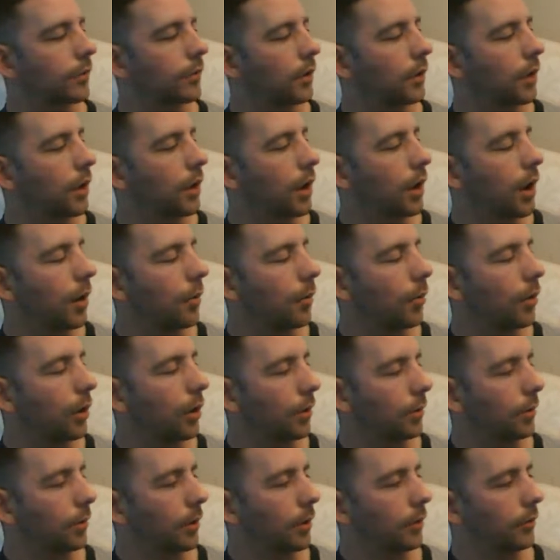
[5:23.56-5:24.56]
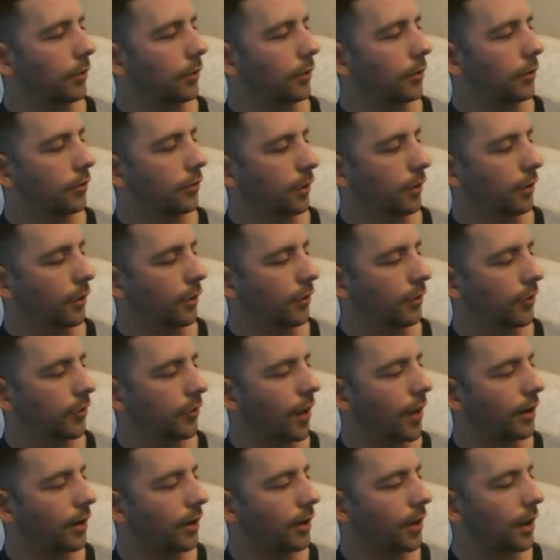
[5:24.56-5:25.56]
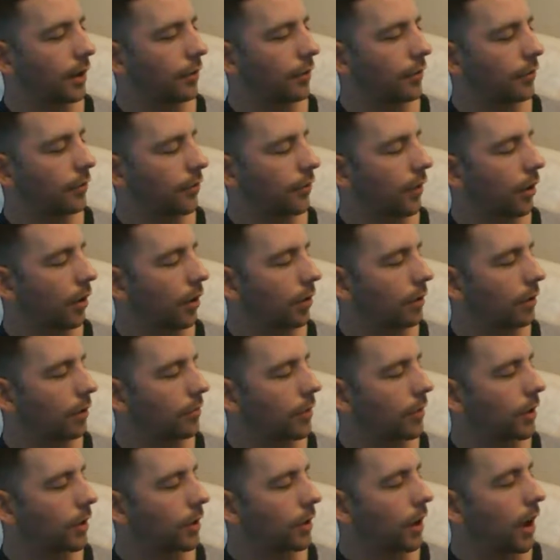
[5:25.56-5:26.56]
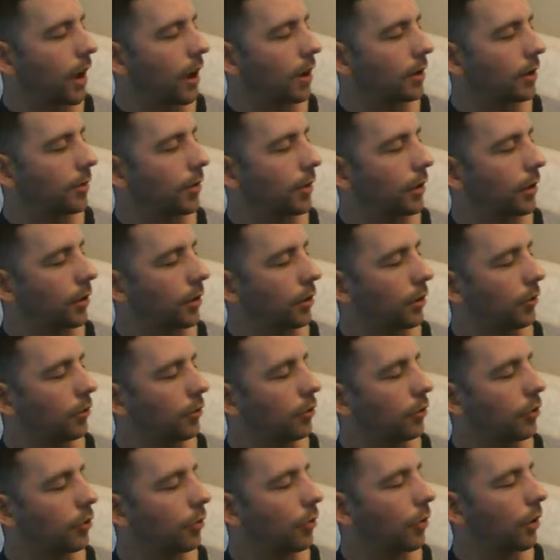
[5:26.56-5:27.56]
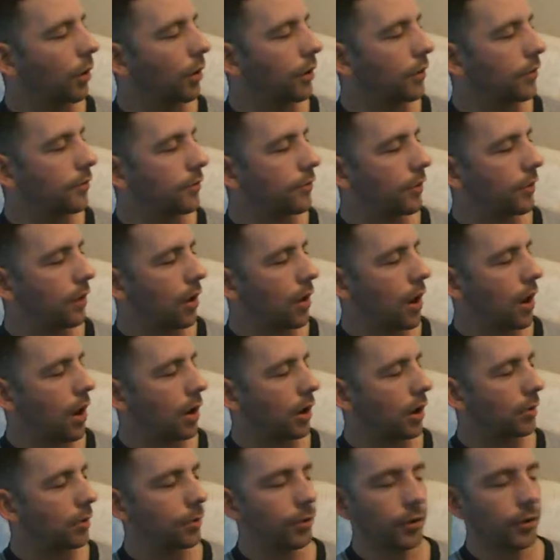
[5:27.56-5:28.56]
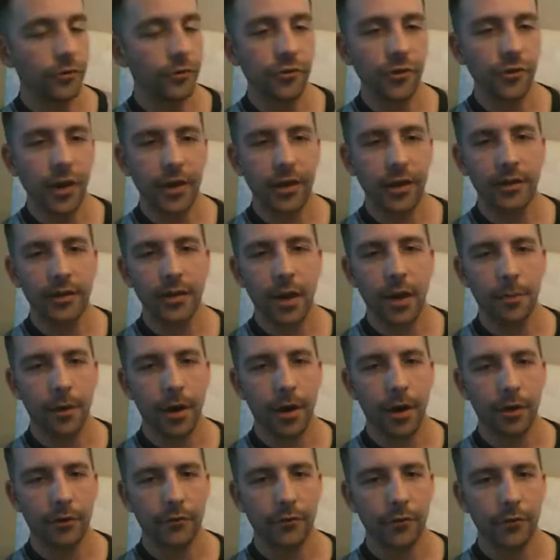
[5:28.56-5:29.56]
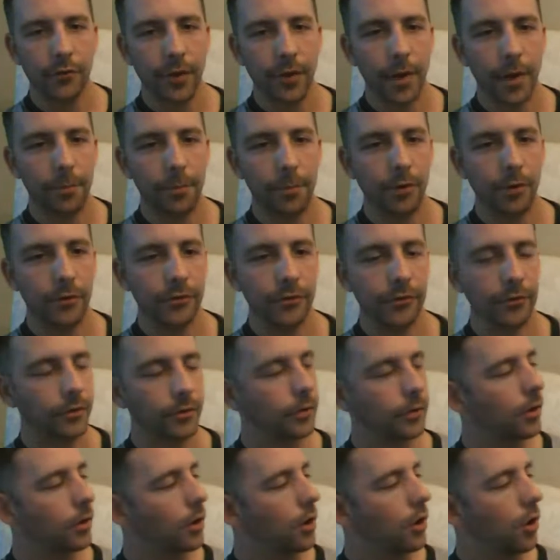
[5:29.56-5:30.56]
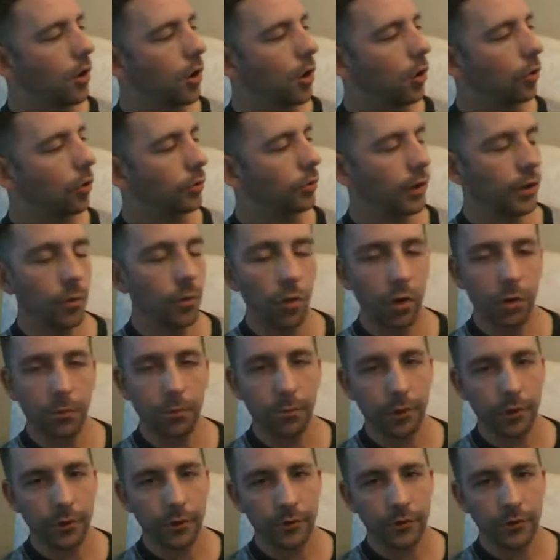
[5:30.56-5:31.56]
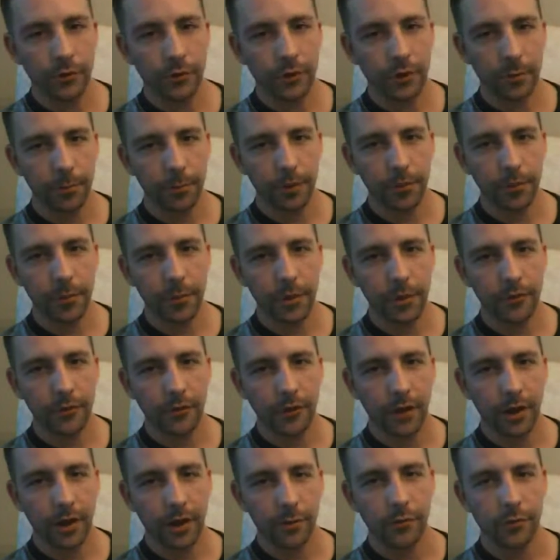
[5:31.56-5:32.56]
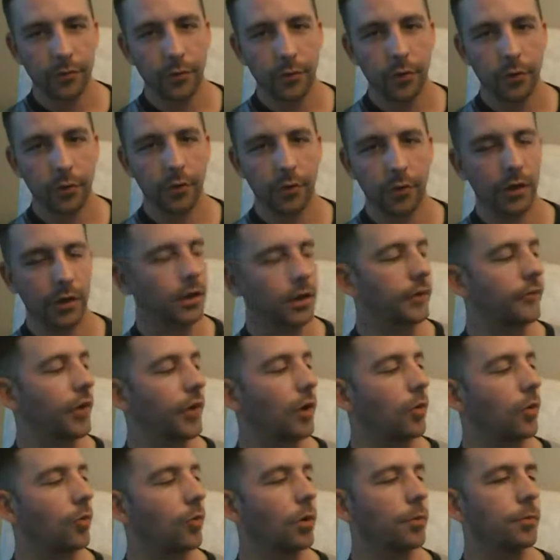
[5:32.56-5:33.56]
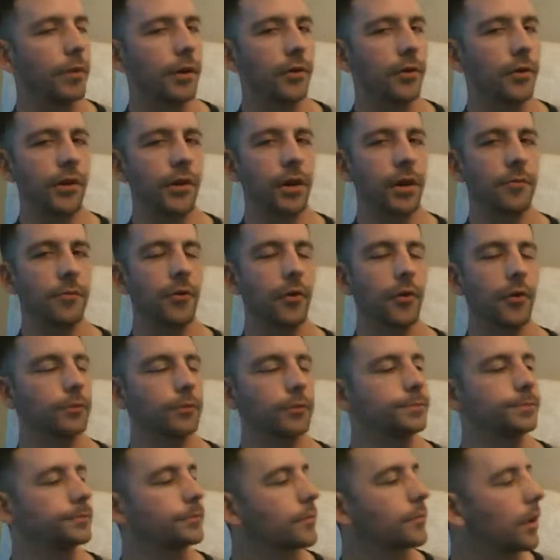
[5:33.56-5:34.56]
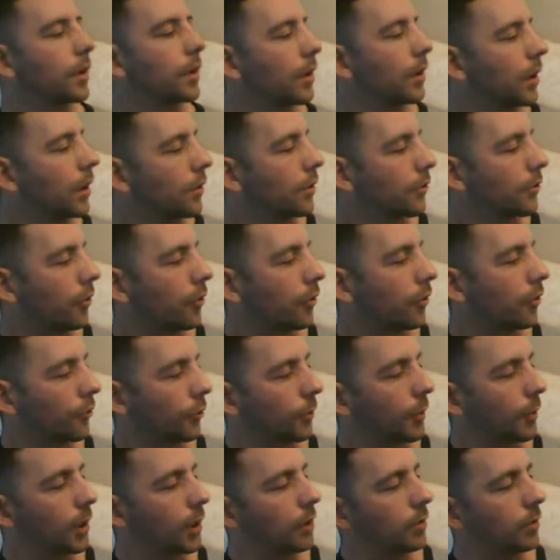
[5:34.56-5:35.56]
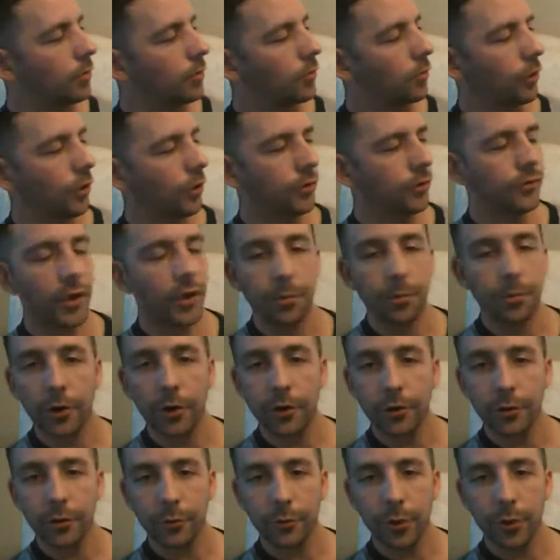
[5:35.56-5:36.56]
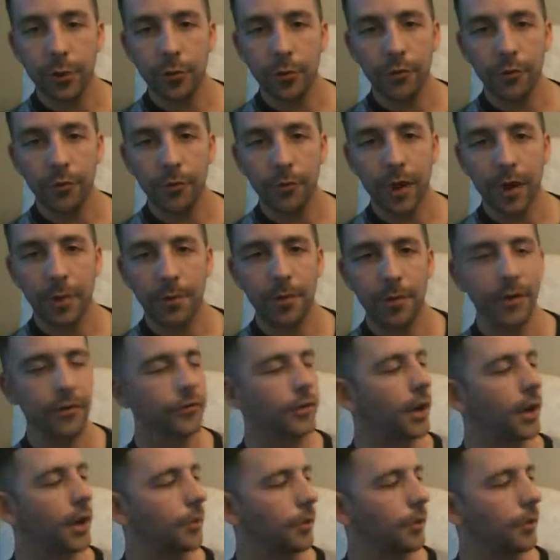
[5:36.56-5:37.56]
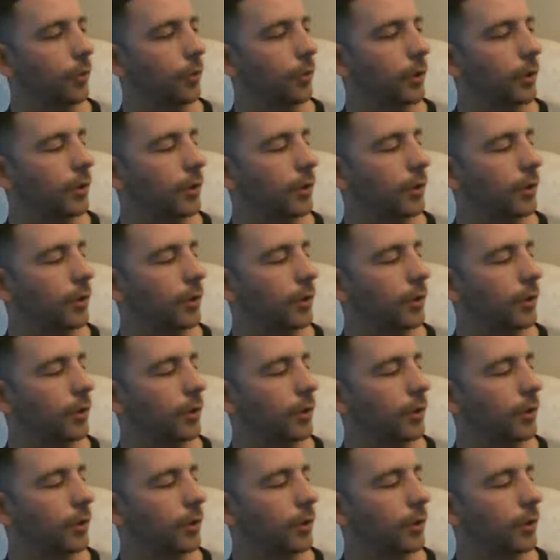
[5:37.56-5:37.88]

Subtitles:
And what I'm going to do is I'm going to slide down this column, and depending on who it was, I'm going to put a check in that box for that person. Only one person can be the best game, so we're only going to give out one best game vote. So for me, we're going to say player 3 was my best game of the weekend.